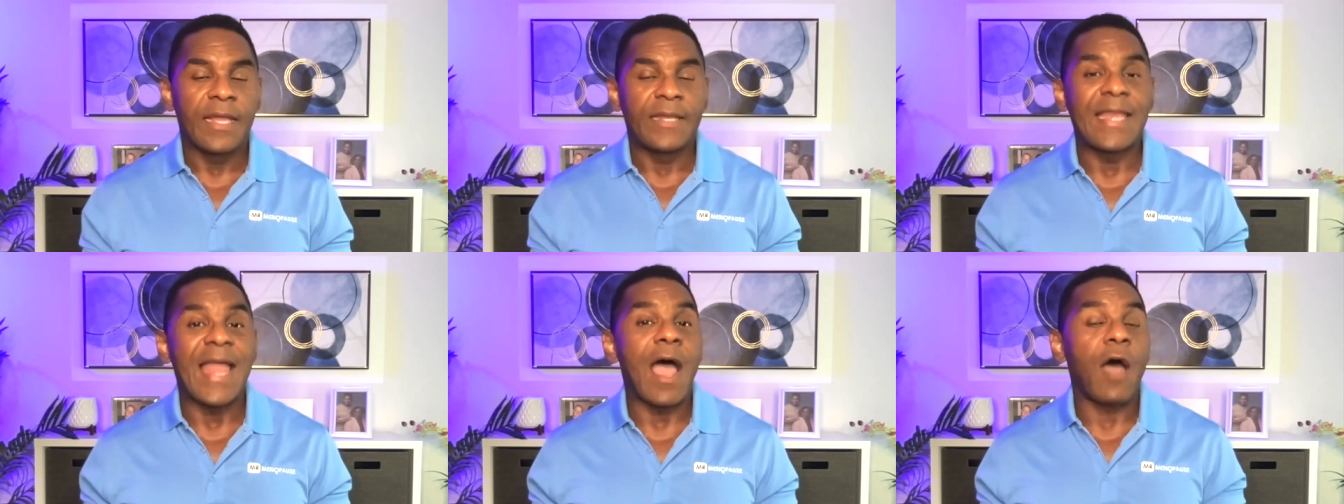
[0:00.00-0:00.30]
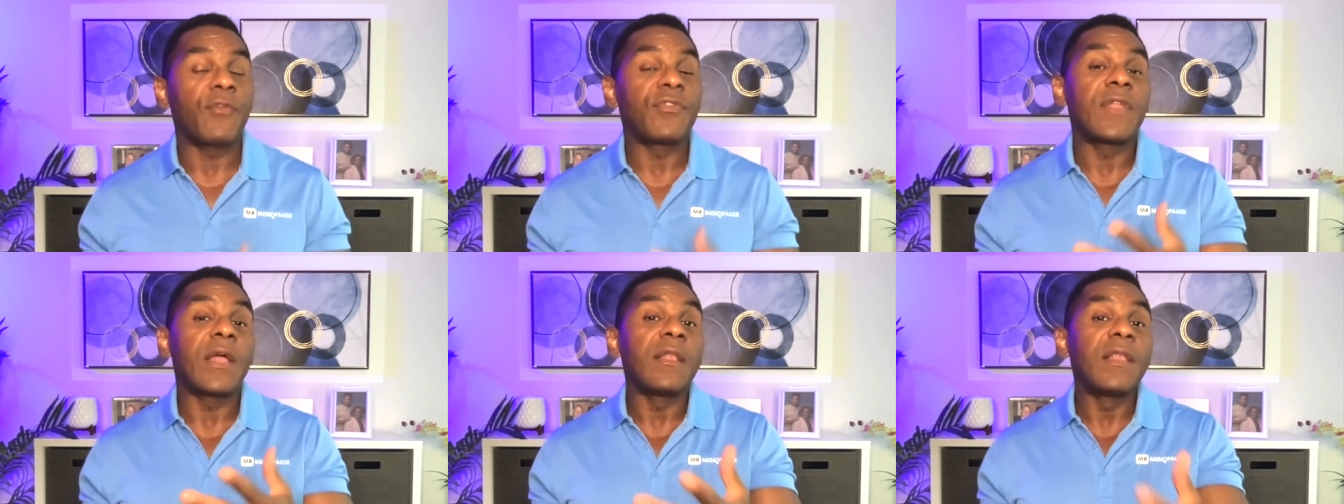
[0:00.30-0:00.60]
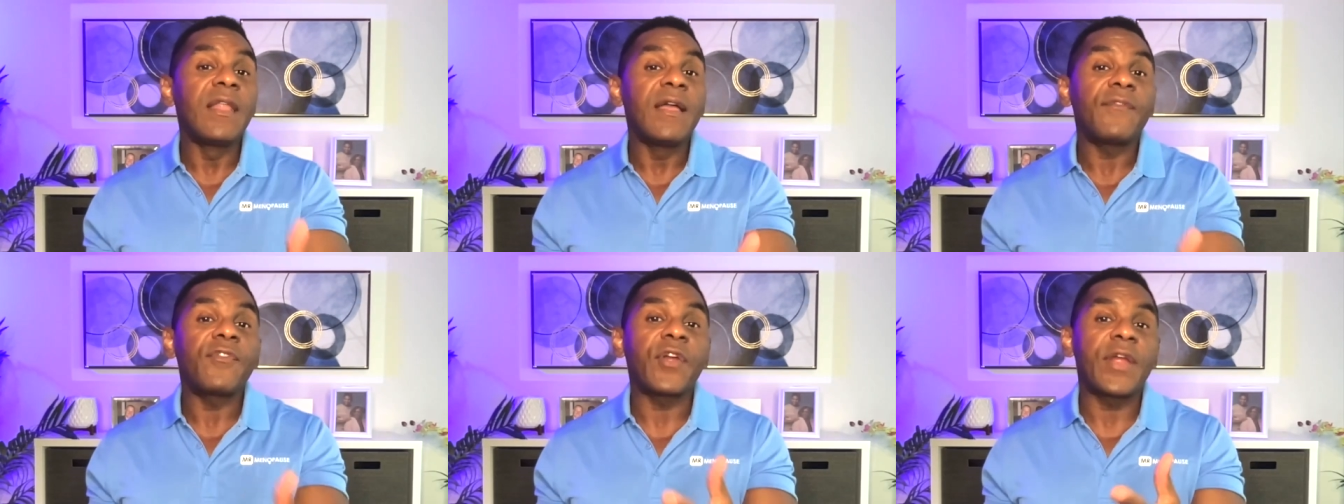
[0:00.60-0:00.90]
Now, the
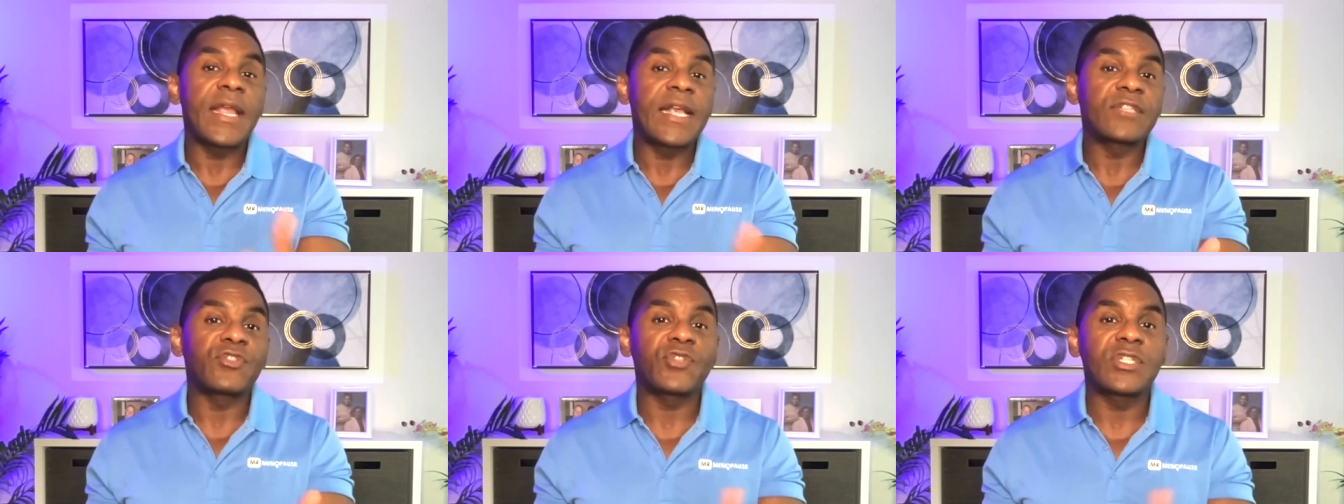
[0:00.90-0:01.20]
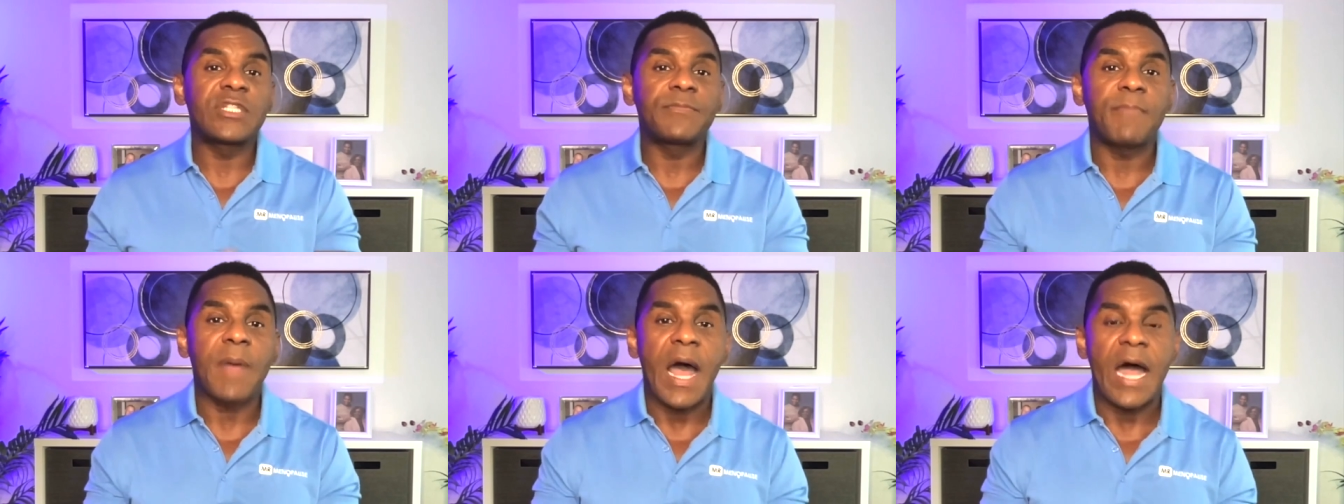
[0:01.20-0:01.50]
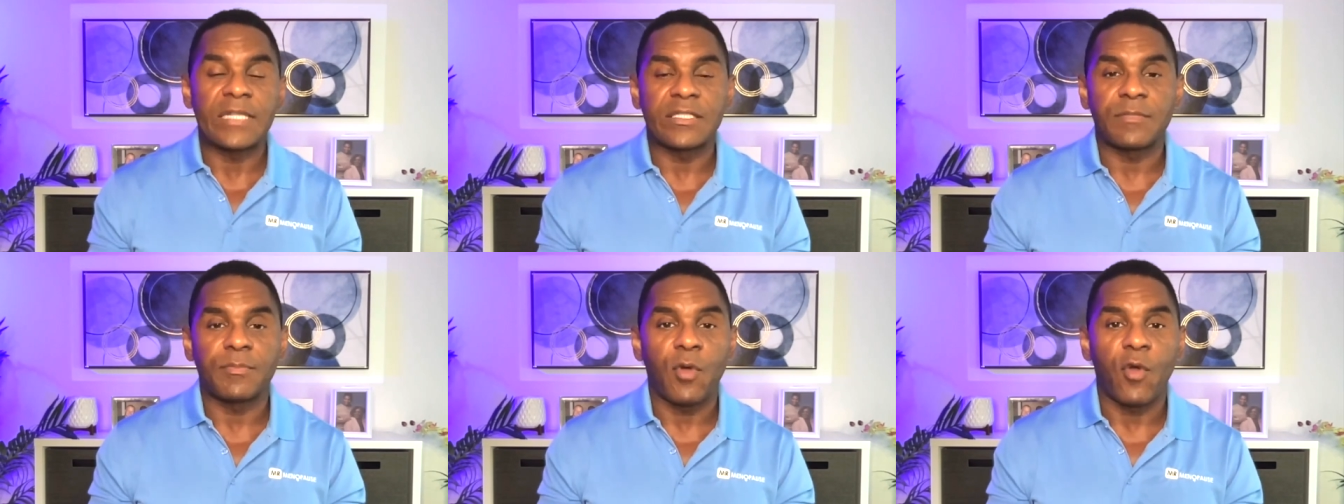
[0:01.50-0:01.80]
liver is
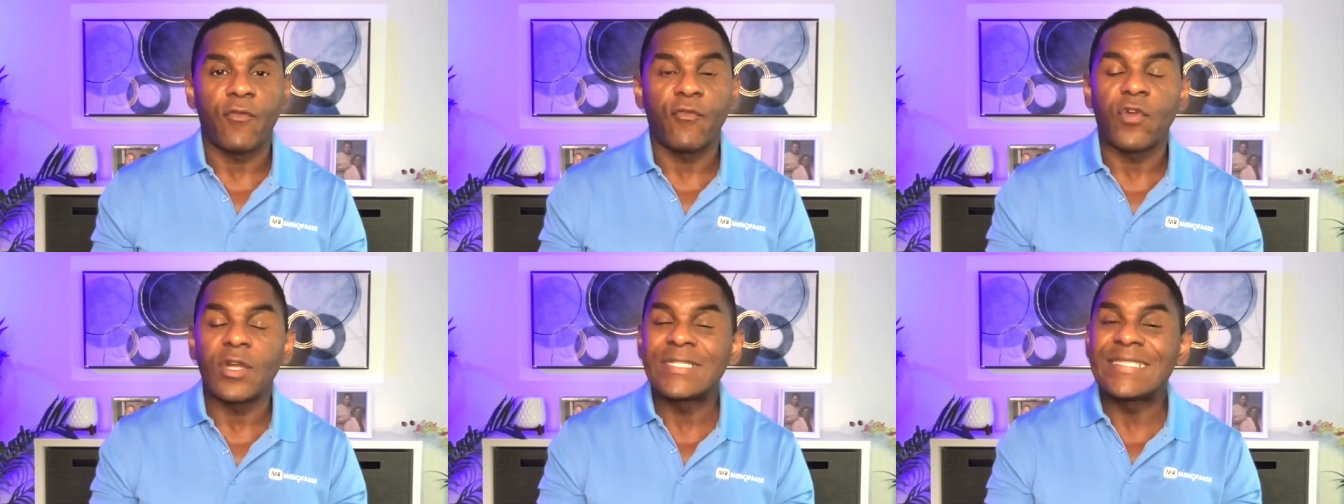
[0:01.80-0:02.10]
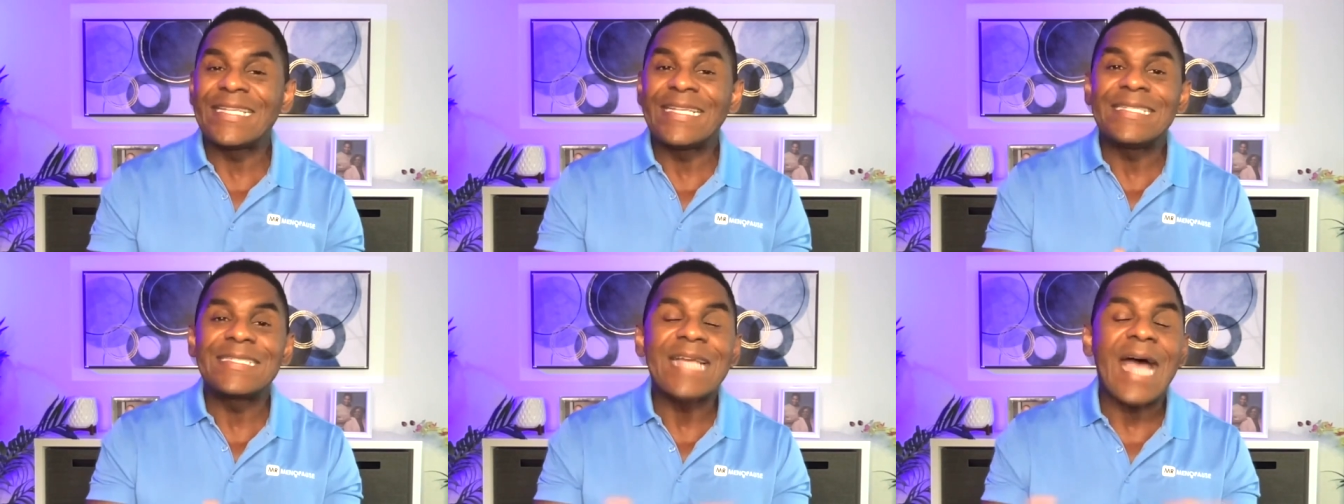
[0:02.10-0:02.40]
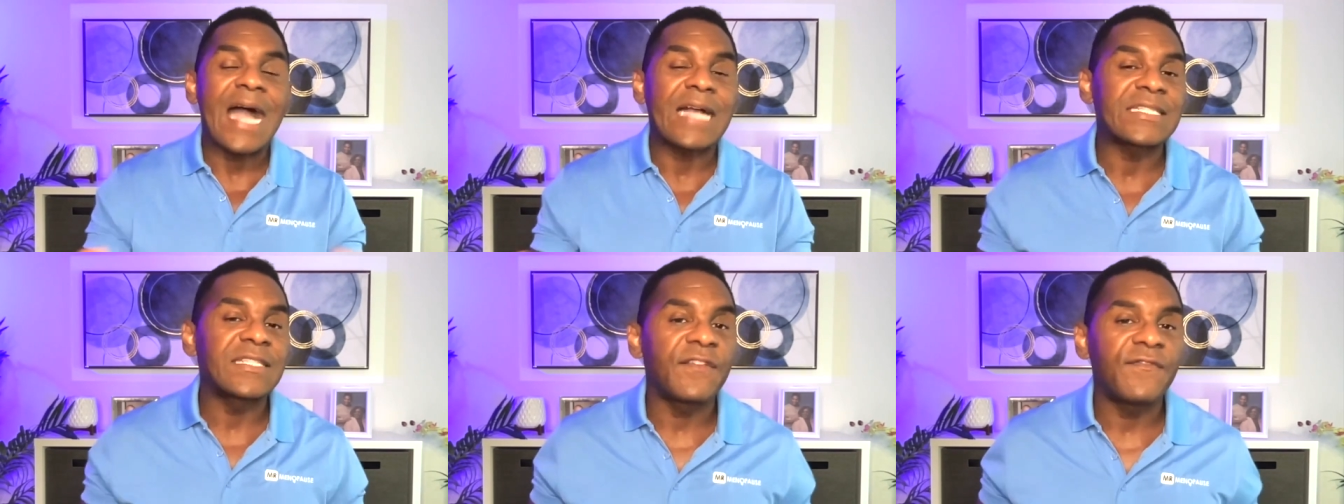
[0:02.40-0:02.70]
responsible for
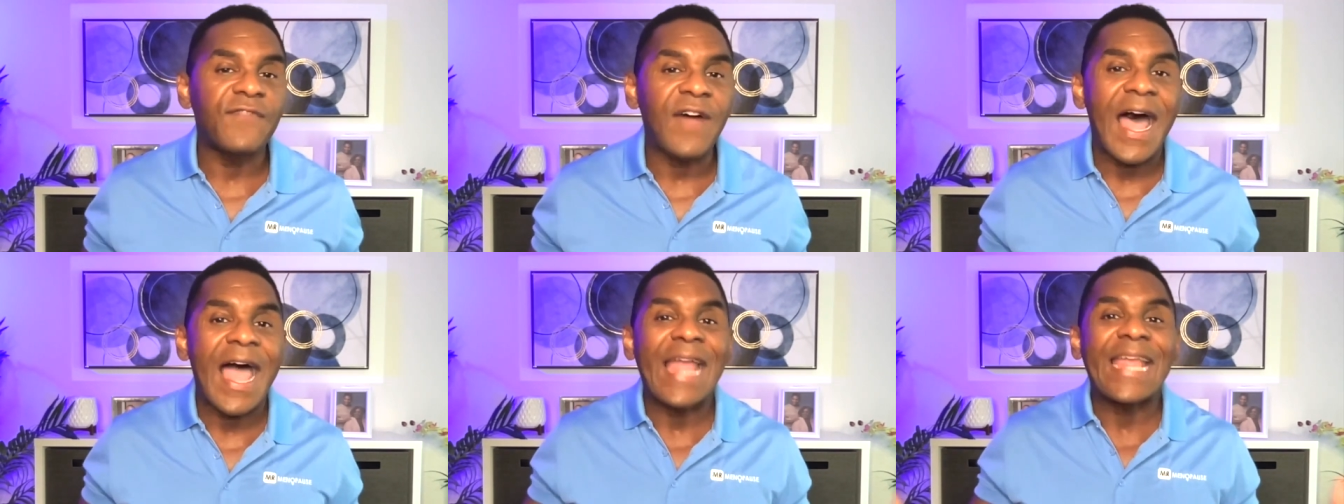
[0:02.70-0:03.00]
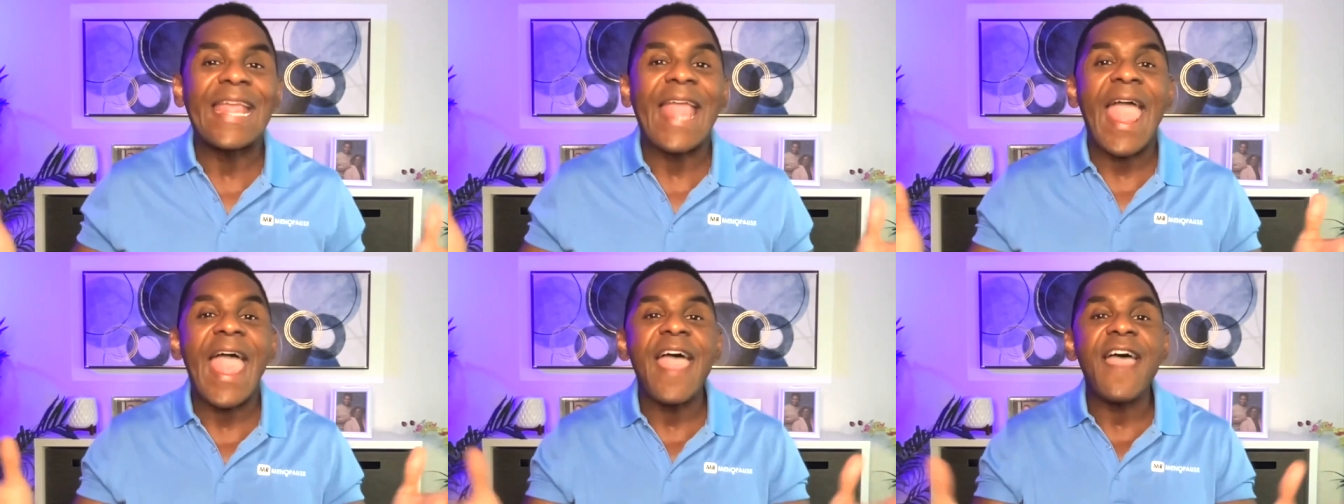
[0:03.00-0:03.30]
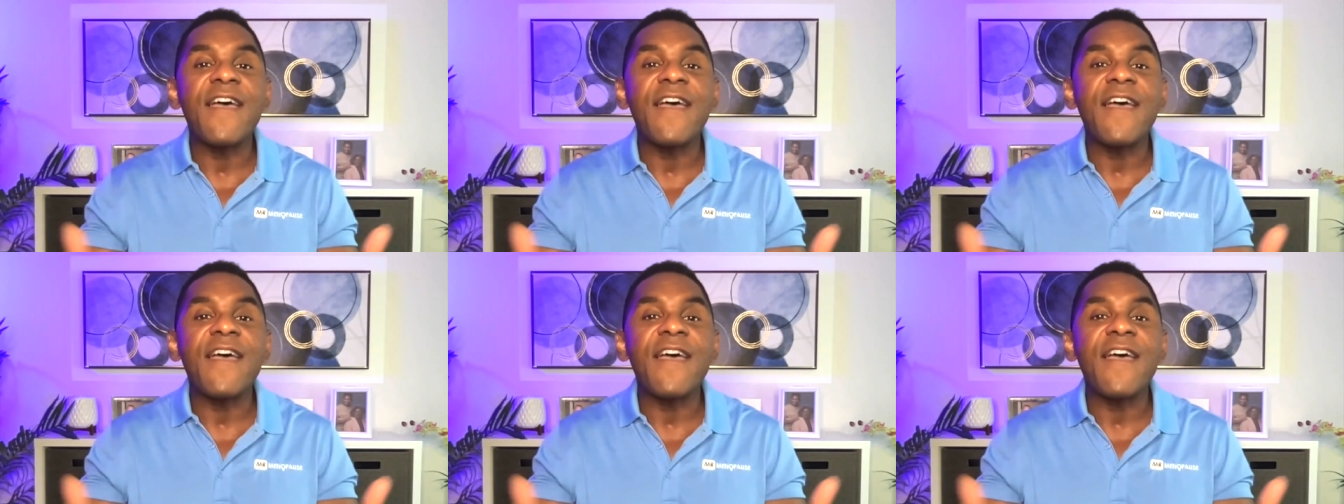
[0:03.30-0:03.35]
detoxifying